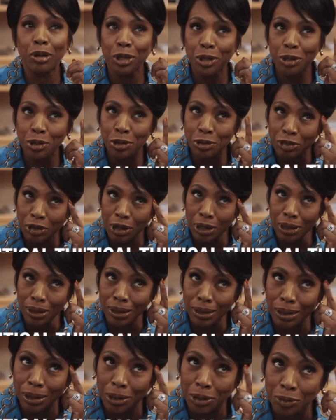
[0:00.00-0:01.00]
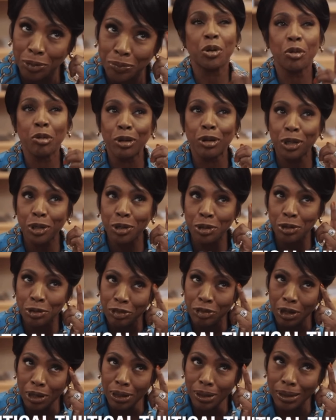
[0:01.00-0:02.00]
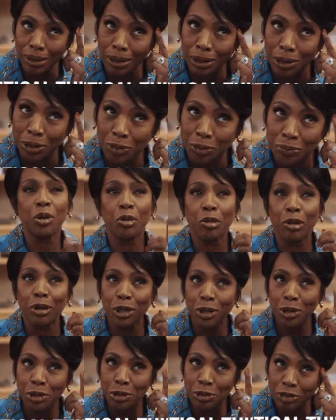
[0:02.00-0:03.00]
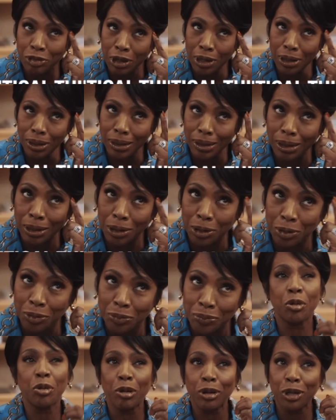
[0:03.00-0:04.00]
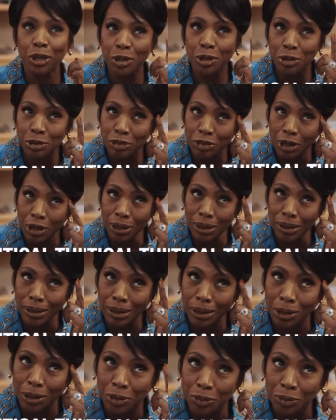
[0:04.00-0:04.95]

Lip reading: It fades. You do not exist. And it's really just that simple.